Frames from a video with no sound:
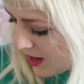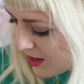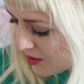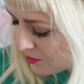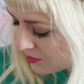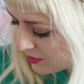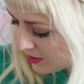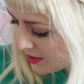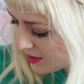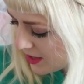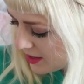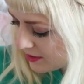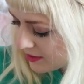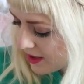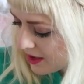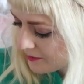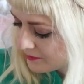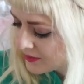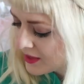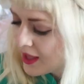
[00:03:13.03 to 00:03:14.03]
I really like
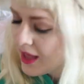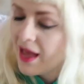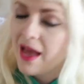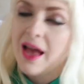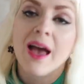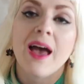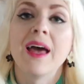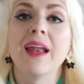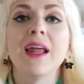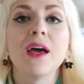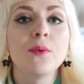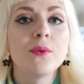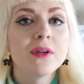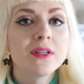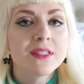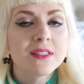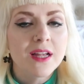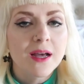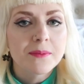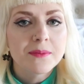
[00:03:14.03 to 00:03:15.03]
that. And I
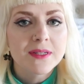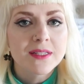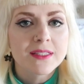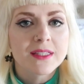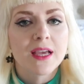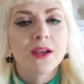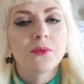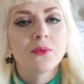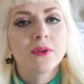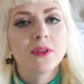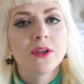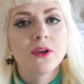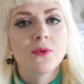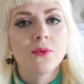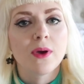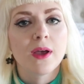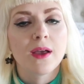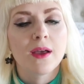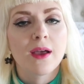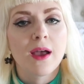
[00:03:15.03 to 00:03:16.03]
will stop to say really
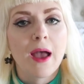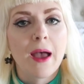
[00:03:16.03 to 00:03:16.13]
quick,